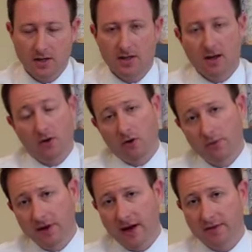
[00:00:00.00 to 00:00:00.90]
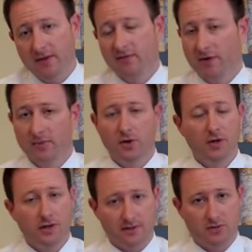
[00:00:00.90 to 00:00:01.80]
Now HomePath, even though you're
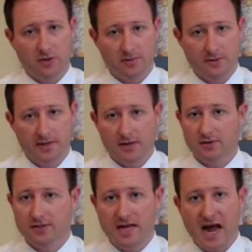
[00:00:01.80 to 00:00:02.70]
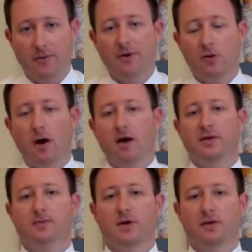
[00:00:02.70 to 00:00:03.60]
putting less than 20% down, does not require
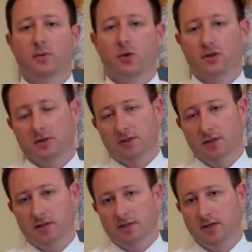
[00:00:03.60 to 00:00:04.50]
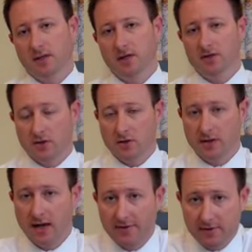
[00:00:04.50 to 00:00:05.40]
this monthly mortgage insurance. So you're
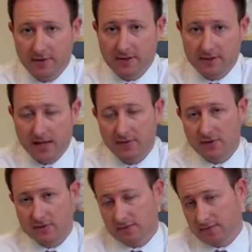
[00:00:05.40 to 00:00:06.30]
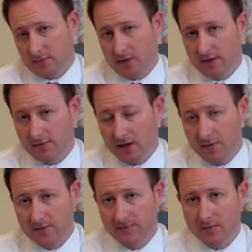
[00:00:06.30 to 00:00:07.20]
going to have a savings on your
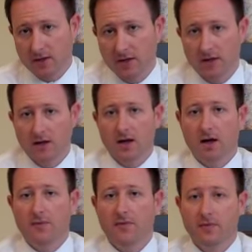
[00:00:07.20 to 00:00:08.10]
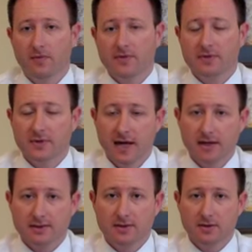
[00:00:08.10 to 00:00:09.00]
payment.
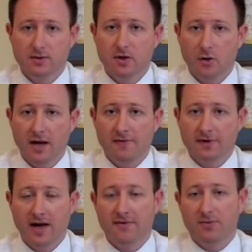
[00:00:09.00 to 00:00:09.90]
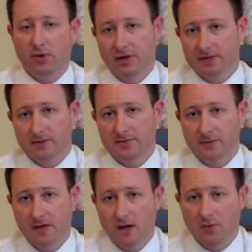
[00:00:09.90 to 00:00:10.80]
Next, you don't have to have an appraisal.
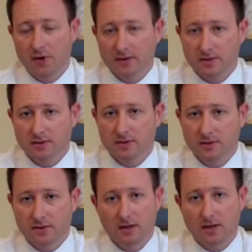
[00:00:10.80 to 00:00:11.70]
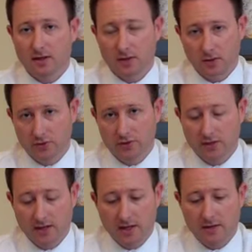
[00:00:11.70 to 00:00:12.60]
Appraisals are huge
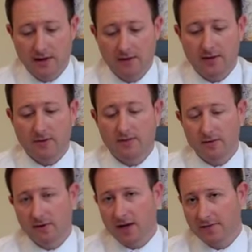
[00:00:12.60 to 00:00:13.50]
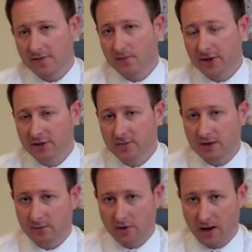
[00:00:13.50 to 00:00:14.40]
in that they reveal a lot of information
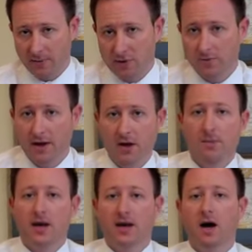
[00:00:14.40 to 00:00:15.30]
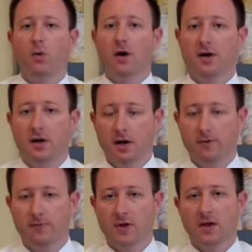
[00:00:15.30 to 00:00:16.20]
about the property you may or may not want to know.
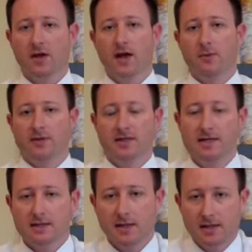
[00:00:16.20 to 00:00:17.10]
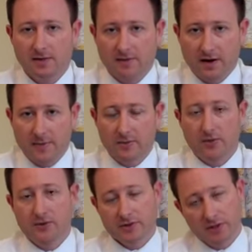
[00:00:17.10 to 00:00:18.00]
And with today's lending environment,
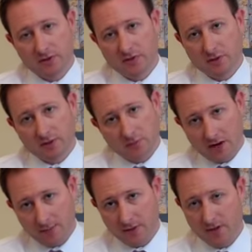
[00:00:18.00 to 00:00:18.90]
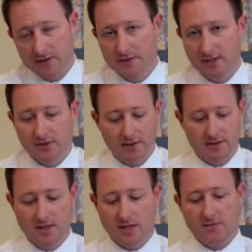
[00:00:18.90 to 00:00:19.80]
when there's issues with the property, such
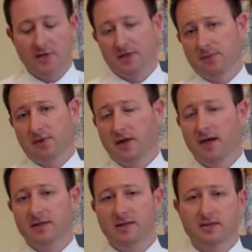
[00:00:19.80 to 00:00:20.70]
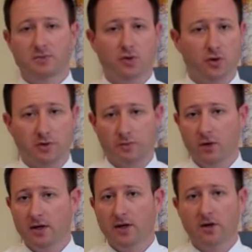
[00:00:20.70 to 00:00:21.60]
as missing appliances or broken
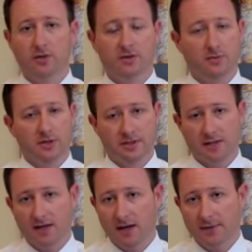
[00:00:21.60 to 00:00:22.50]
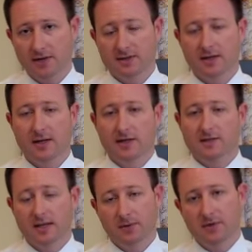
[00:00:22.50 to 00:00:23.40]
windows or missing cabinets,
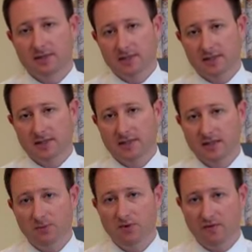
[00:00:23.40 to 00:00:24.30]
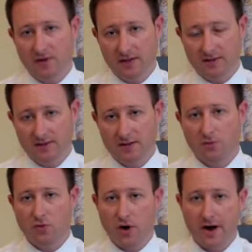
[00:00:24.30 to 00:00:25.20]
typically these things need to be fixed
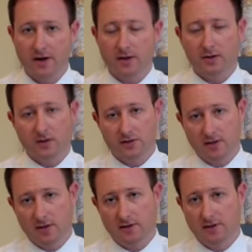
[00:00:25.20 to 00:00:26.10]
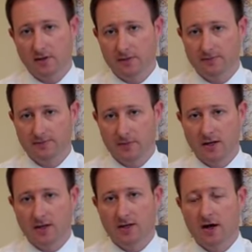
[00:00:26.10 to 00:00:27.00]
prior to closing on the loan.
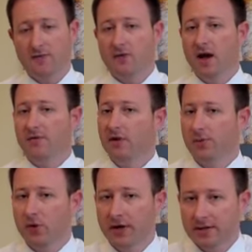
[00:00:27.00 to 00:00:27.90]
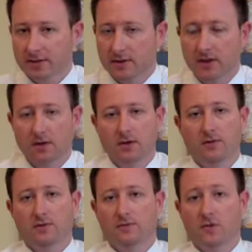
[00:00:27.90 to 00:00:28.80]
Now, if you have no appraisal,
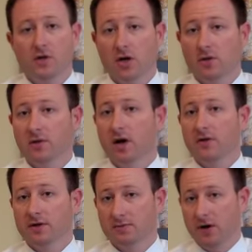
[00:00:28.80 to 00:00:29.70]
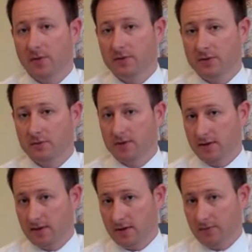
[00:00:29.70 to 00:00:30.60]
you don't know those problems are with
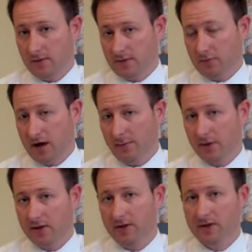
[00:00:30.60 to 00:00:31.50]
the property.